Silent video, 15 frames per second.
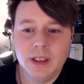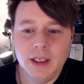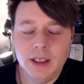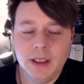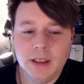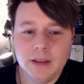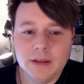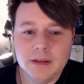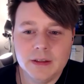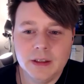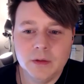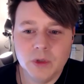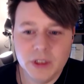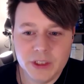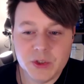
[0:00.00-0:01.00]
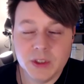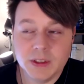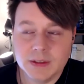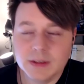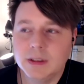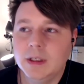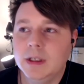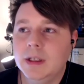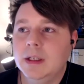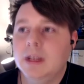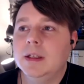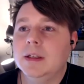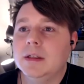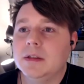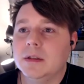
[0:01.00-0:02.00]
and and religions.
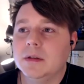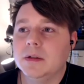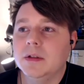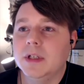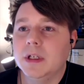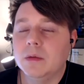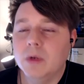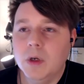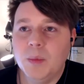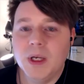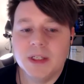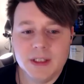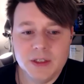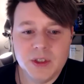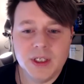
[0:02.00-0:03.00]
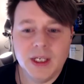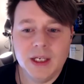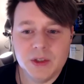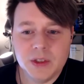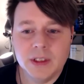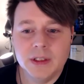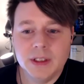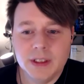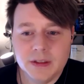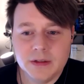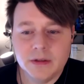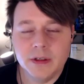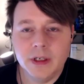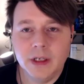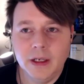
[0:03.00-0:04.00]
So you get a robust education in the
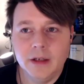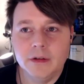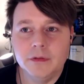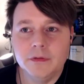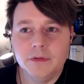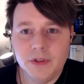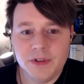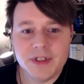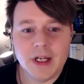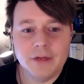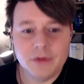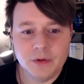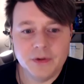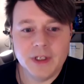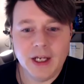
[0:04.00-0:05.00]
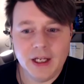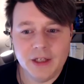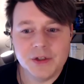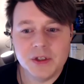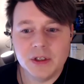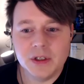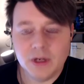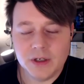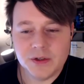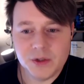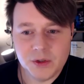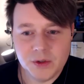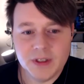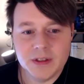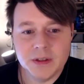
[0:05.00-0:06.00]
history of philosophical theology across
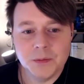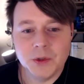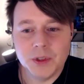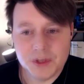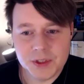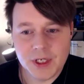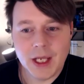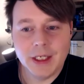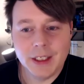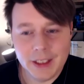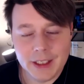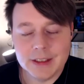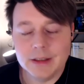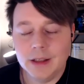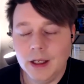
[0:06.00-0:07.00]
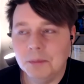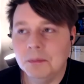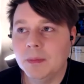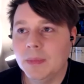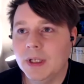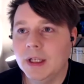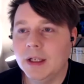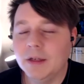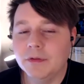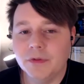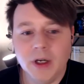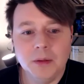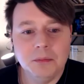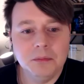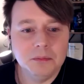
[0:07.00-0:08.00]
Judaism, Christianity, and Islam uh,
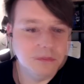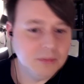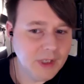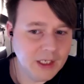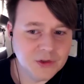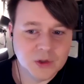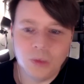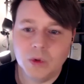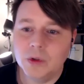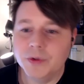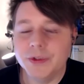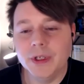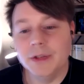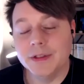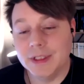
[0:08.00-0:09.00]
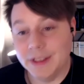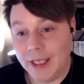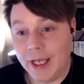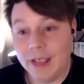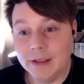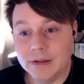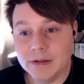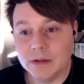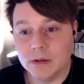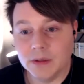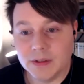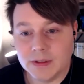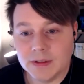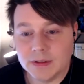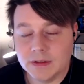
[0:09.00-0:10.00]
from ancient world till today. So
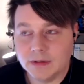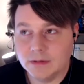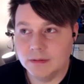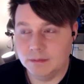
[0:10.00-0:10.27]
it's,